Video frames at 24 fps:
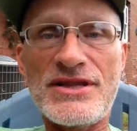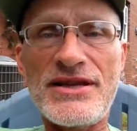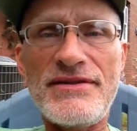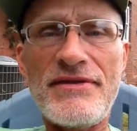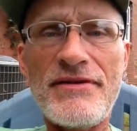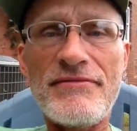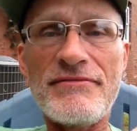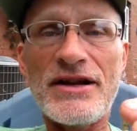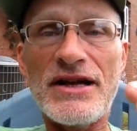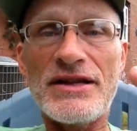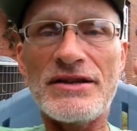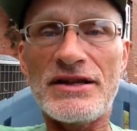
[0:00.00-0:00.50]
They've
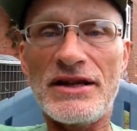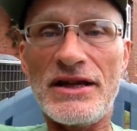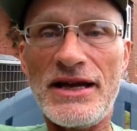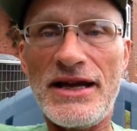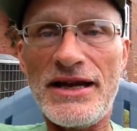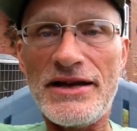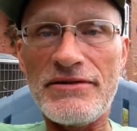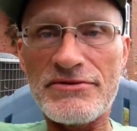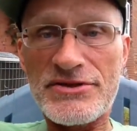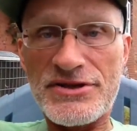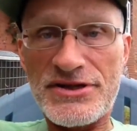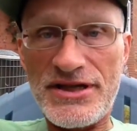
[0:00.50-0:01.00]
even got the
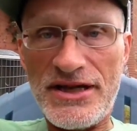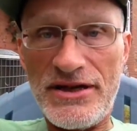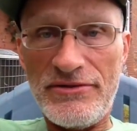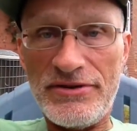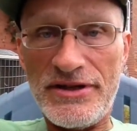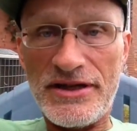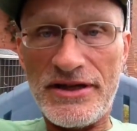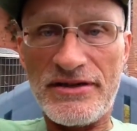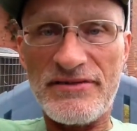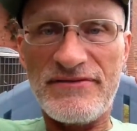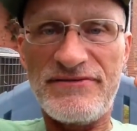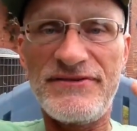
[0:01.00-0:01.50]
language down where
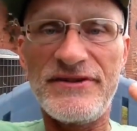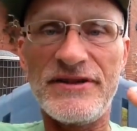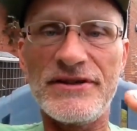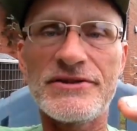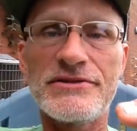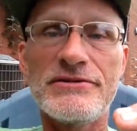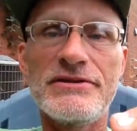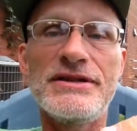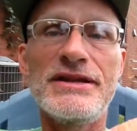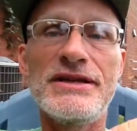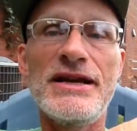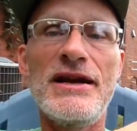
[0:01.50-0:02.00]
they can
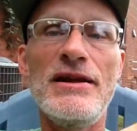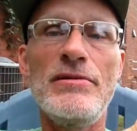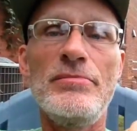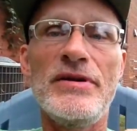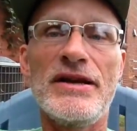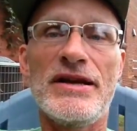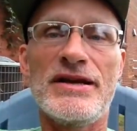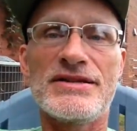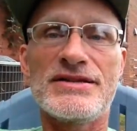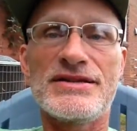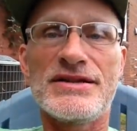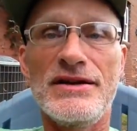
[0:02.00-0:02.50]
filter it down and
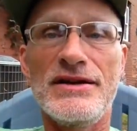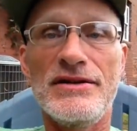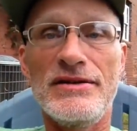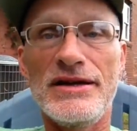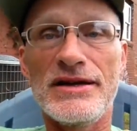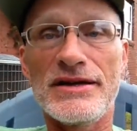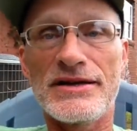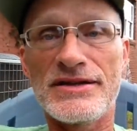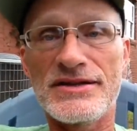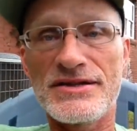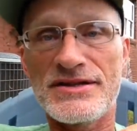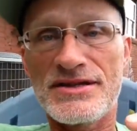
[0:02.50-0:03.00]
make it sound
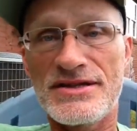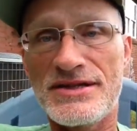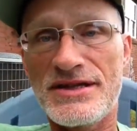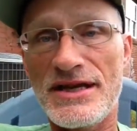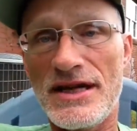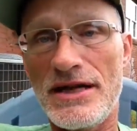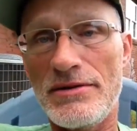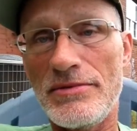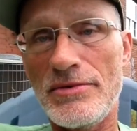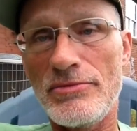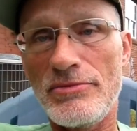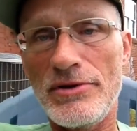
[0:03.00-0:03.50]
like this is
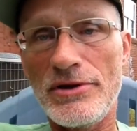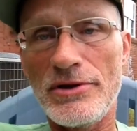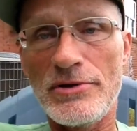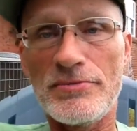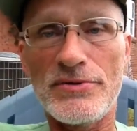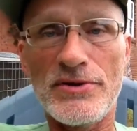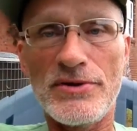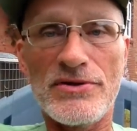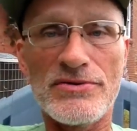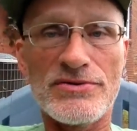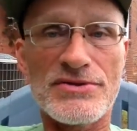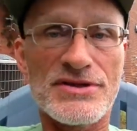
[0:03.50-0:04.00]
how we want to
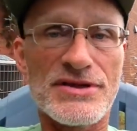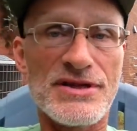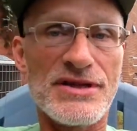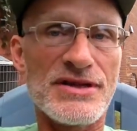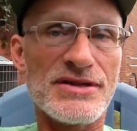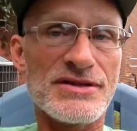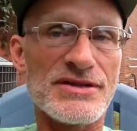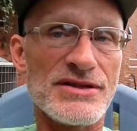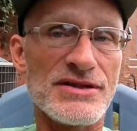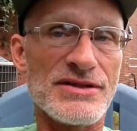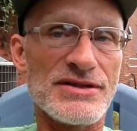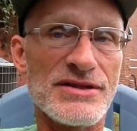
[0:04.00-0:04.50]
approach
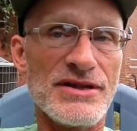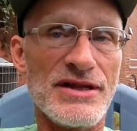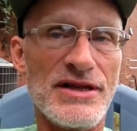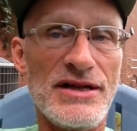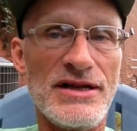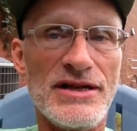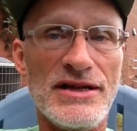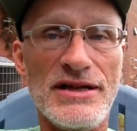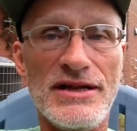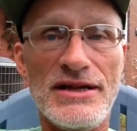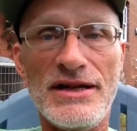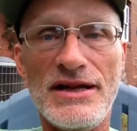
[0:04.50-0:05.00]
things and this
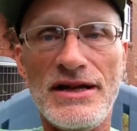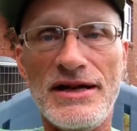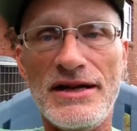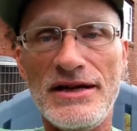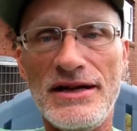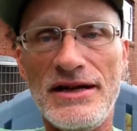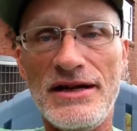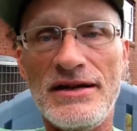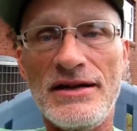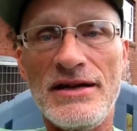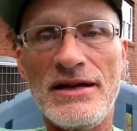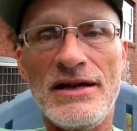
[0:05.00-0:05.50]

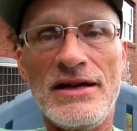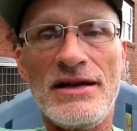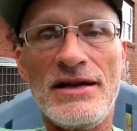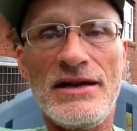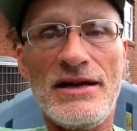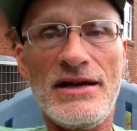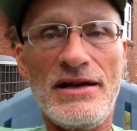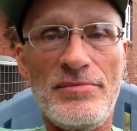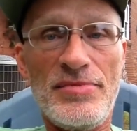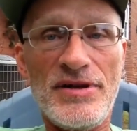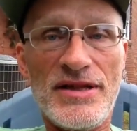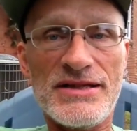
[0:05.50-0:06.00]
da-da-da-da-da.
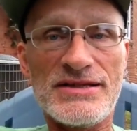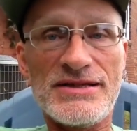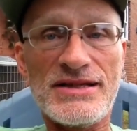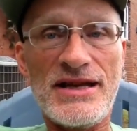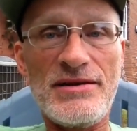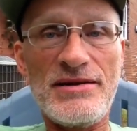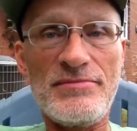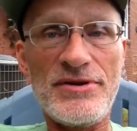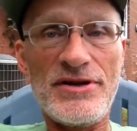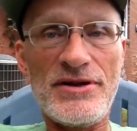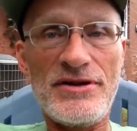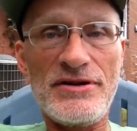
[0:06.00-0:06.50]
And by the
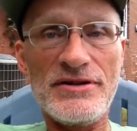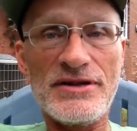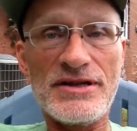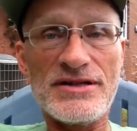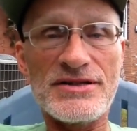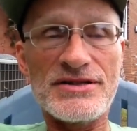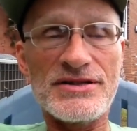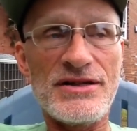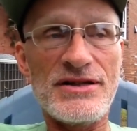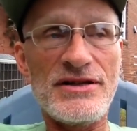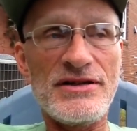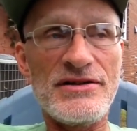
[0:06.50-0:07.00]
time it all
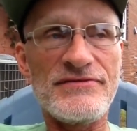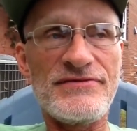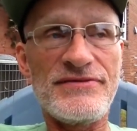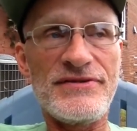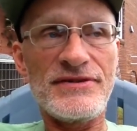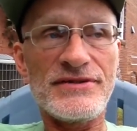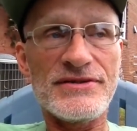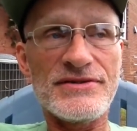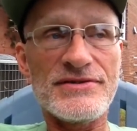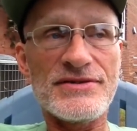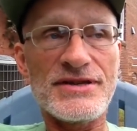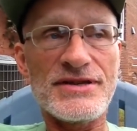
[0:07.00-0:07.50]
gets done and
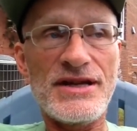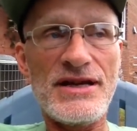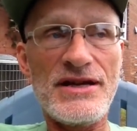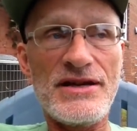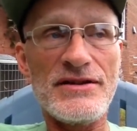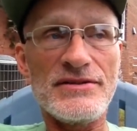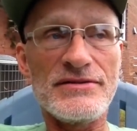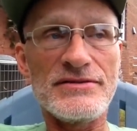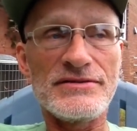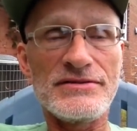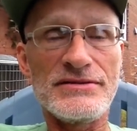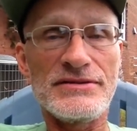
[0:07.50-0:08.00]
filters
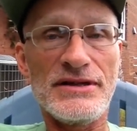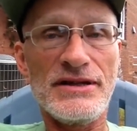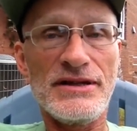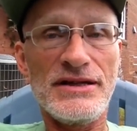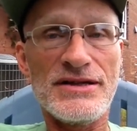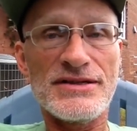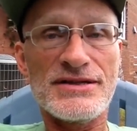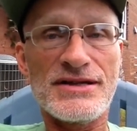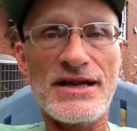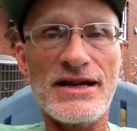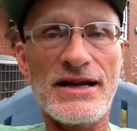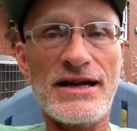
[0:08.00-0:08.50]
out, you get
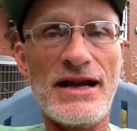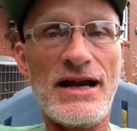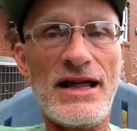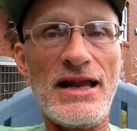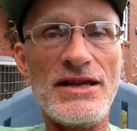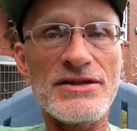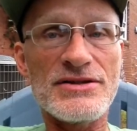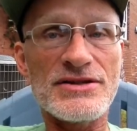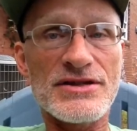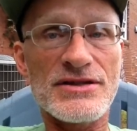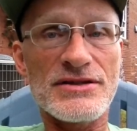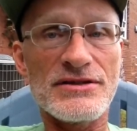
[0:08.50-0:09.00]
a
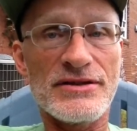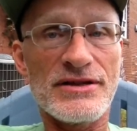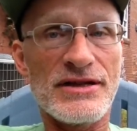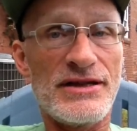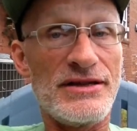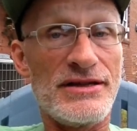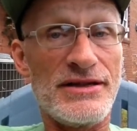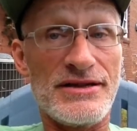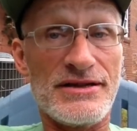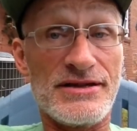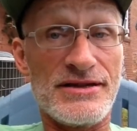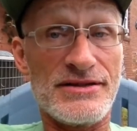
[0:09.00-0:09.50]
psychologist looking
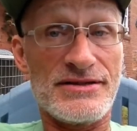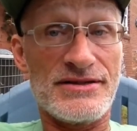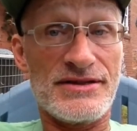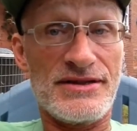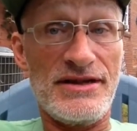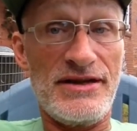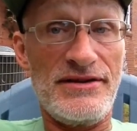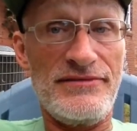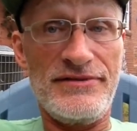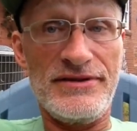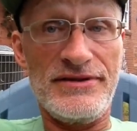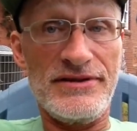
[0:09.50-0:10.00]
at this
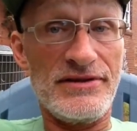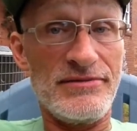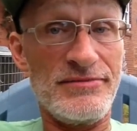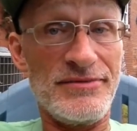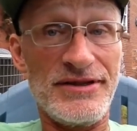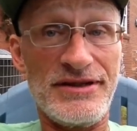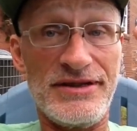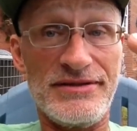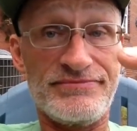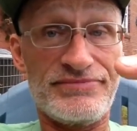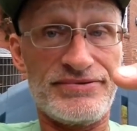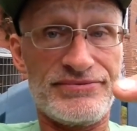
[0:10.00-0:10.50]
stuff and they're going to
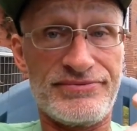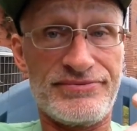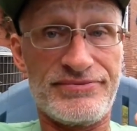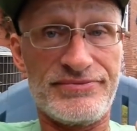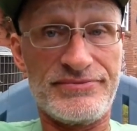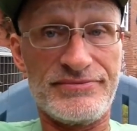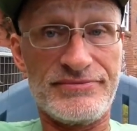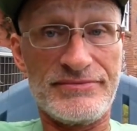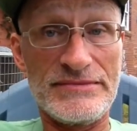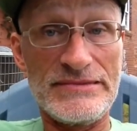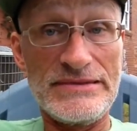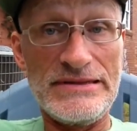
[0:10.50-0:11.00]
be like,
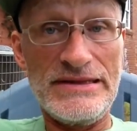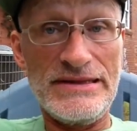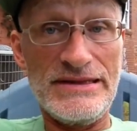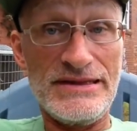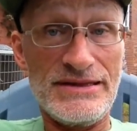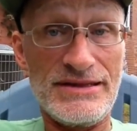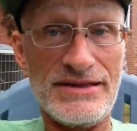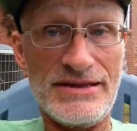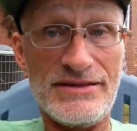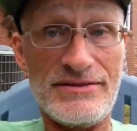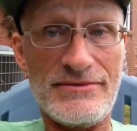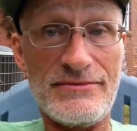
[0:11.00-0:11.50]

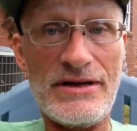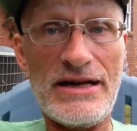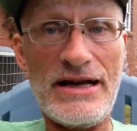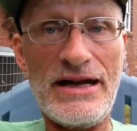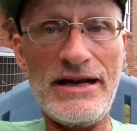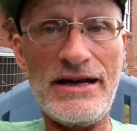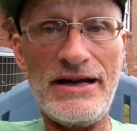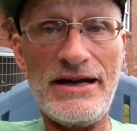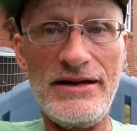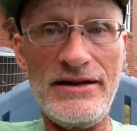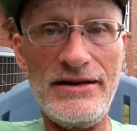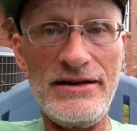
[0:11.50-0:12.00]
this is why
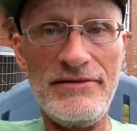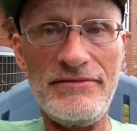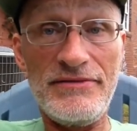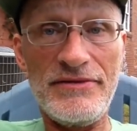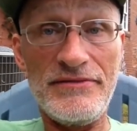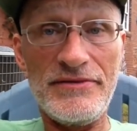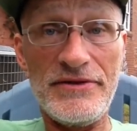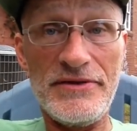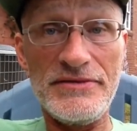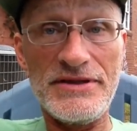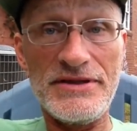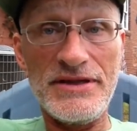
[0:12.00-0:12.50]
I can never
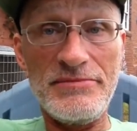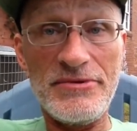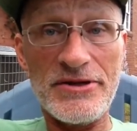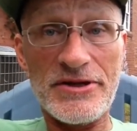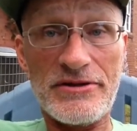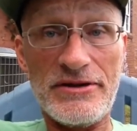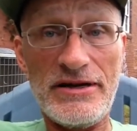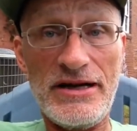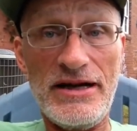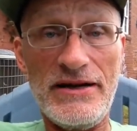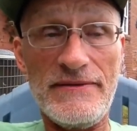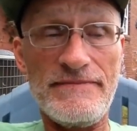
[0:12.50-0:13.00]
vote
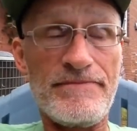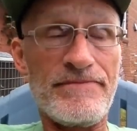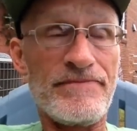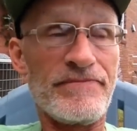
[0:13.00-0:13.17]
Democrat.